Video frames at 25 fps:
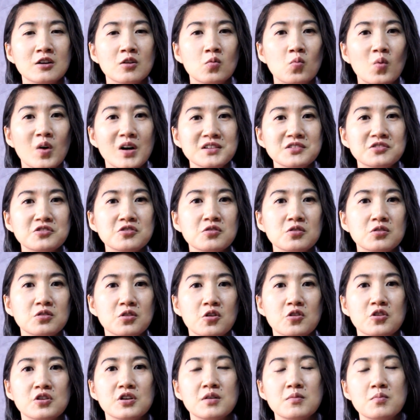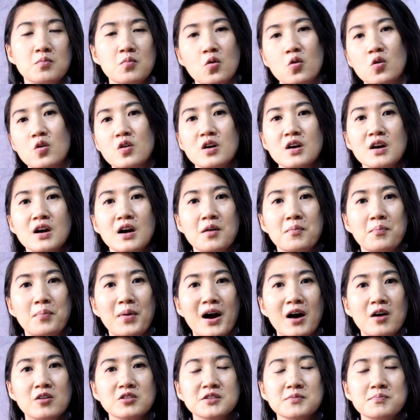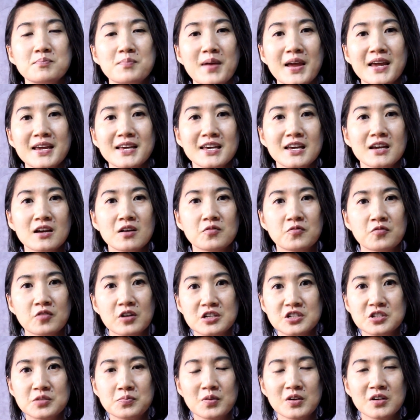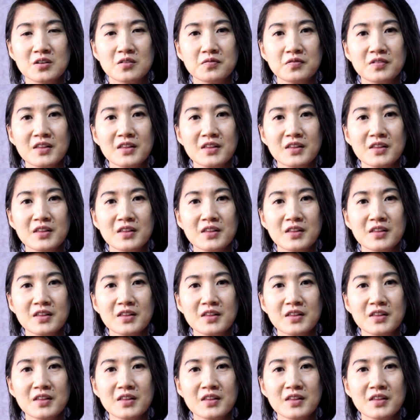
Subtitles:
want to learn more about making French beaded